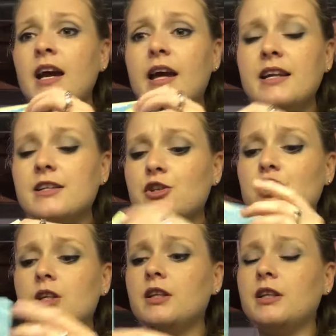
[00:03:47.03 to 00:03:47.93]
In
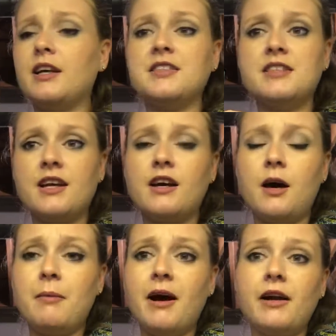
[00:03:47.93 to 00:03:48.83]
addition, the nice thing
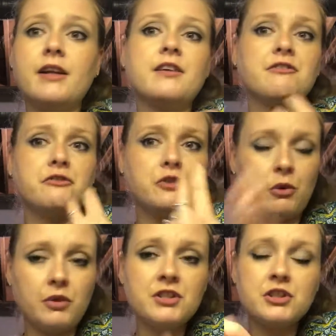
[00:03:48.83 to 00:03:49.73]
about it, I've
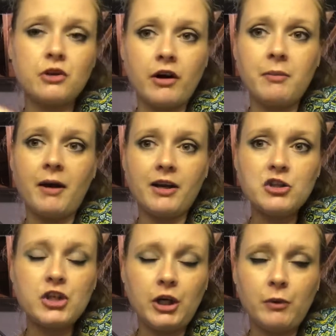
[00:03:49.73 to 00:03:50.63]
noticed starting back
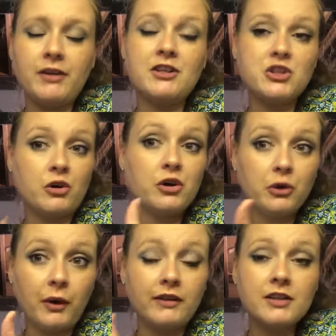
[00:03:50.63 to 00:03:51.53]
in January, they started
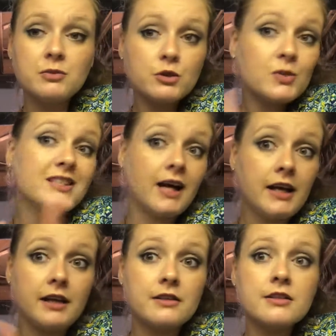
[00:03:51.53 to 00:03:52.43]
doing this, which was
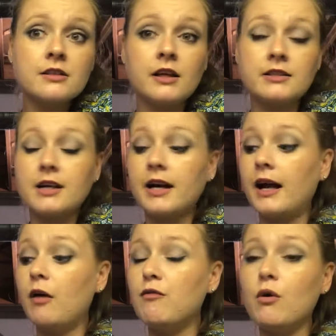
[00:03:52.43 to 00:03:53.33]
nice. It's kind of
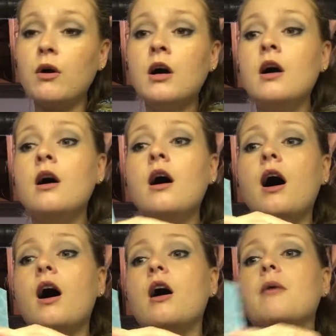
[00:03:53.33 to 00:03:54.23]
helpful.
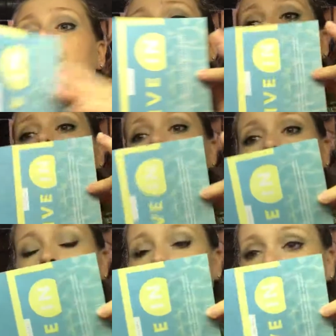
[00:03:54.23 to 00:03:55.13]

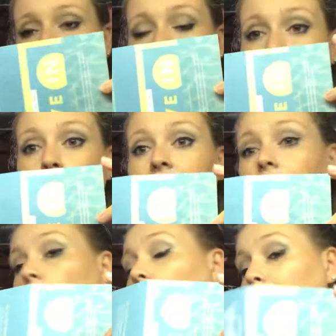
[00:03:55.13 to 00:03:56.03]
The card will
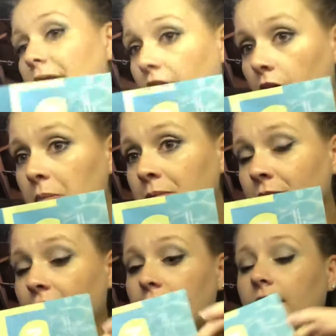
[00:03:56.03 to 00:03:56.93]
now open up,
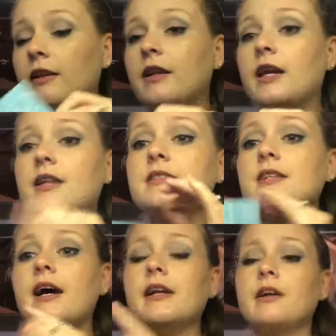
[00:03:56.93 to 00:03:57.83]
and in the
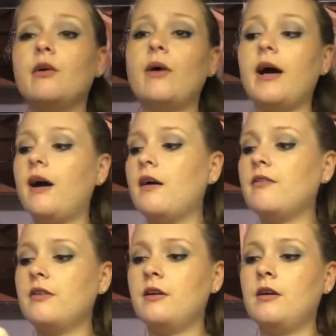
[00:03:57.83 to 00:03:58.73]
inside, it'll have,